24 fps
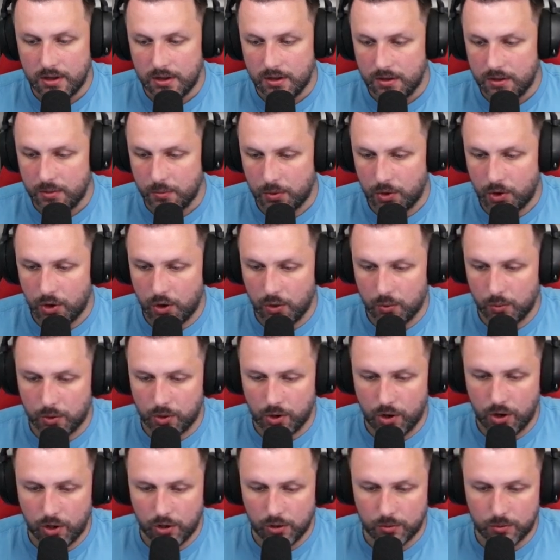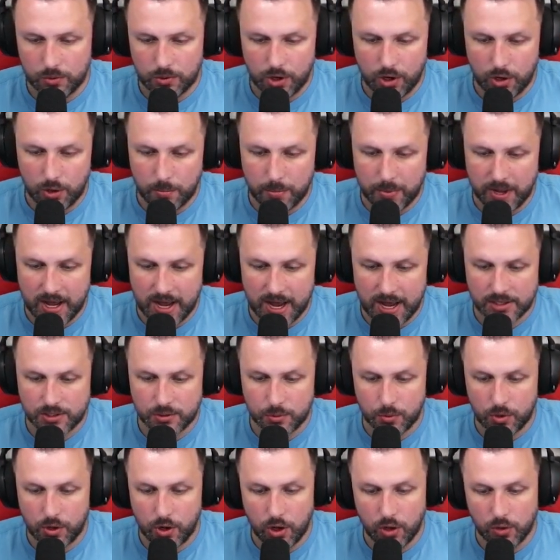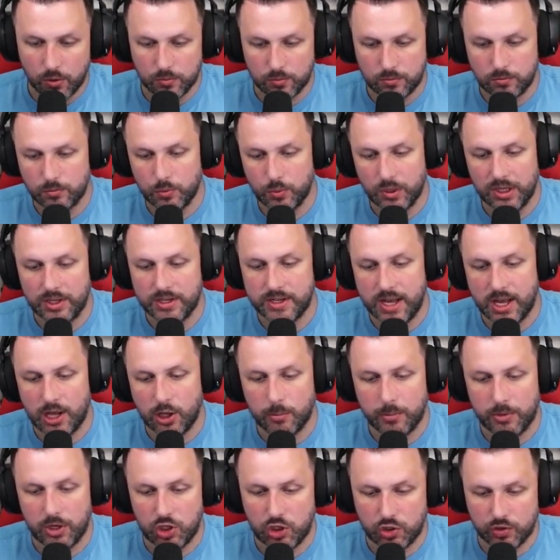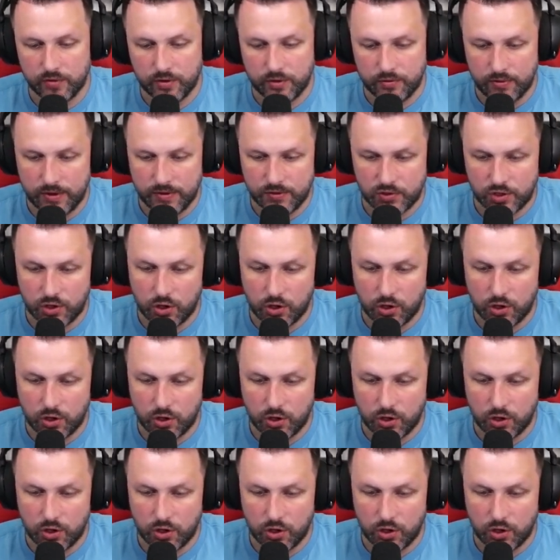We're all part, and we're all willing to help each other in rifts.